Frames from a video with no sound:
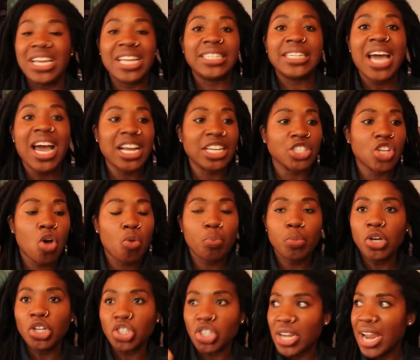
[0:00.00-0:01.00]
TikTok is going
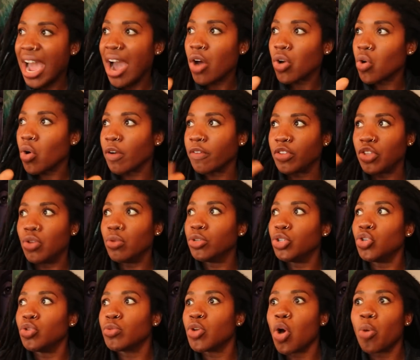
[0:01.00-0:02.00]
to push it out or if
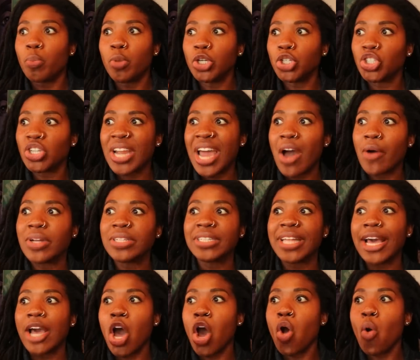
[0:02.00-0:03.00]
YouTube going to push it out, it's like,